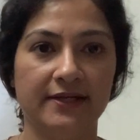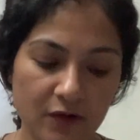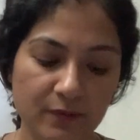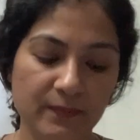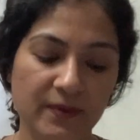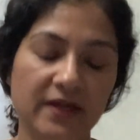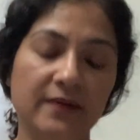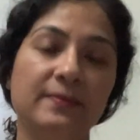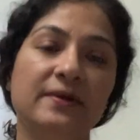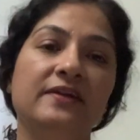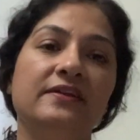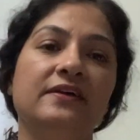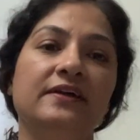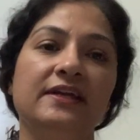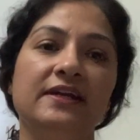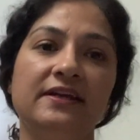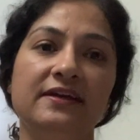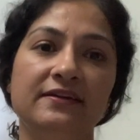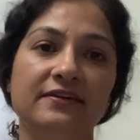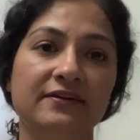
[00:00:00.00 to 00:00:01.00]
or maybe the
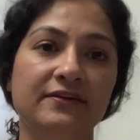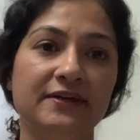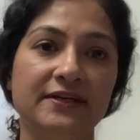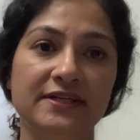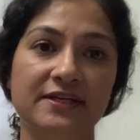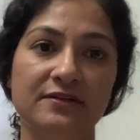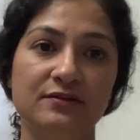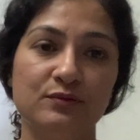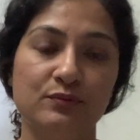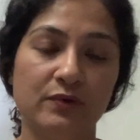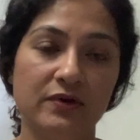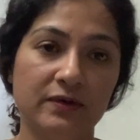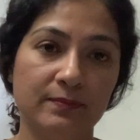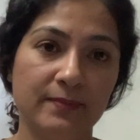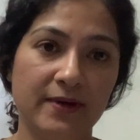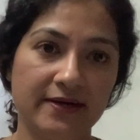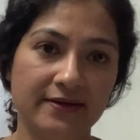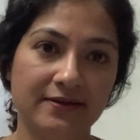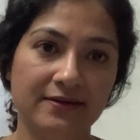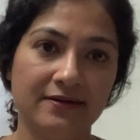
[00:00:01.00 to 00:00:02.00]
key ingredients work
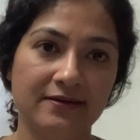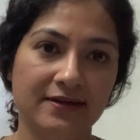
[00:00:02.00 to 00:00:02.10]
better